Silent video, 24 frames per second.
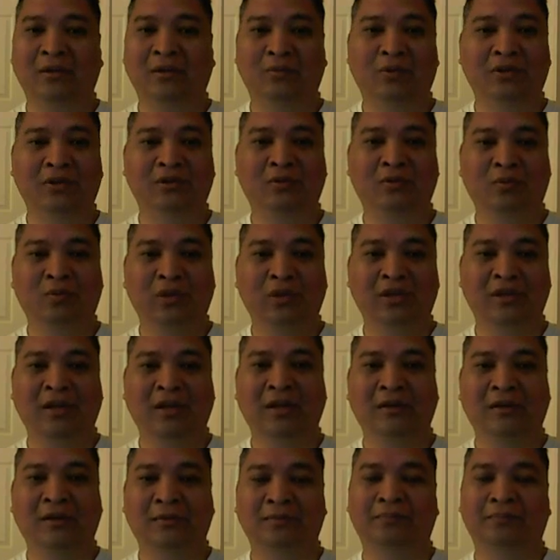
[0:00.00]
once a week
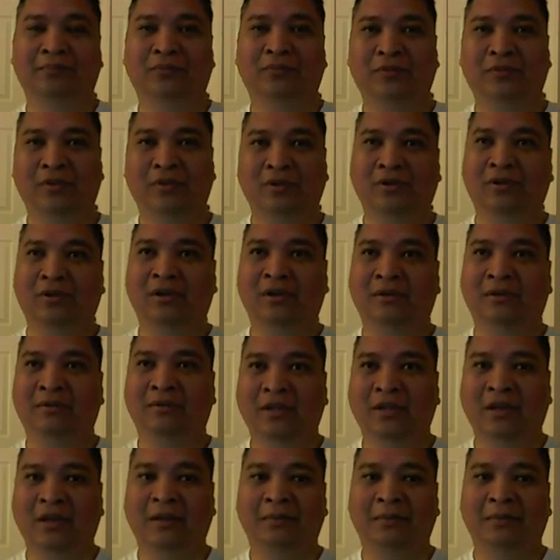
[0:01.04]
now, every
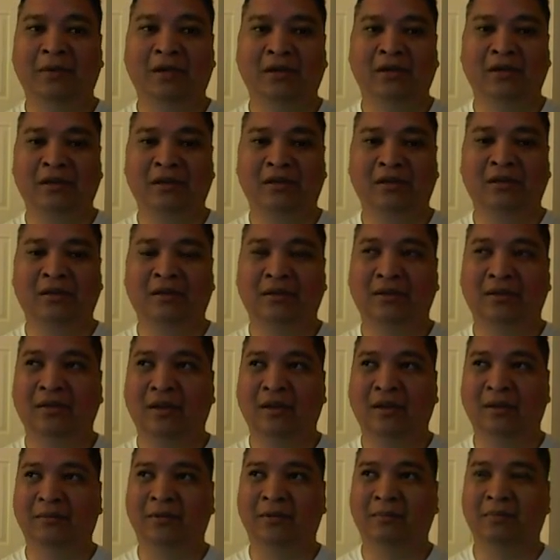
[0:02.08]
time I
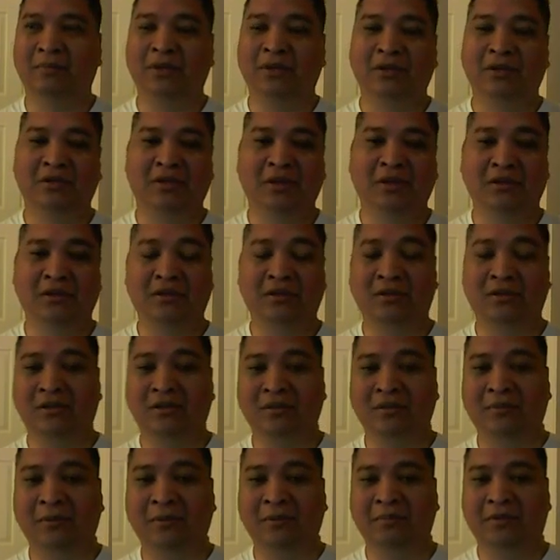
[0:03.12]
have some big changes
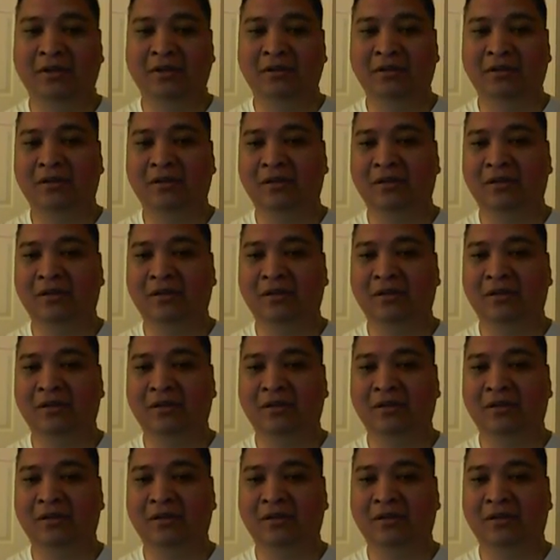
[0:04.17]
in my budget.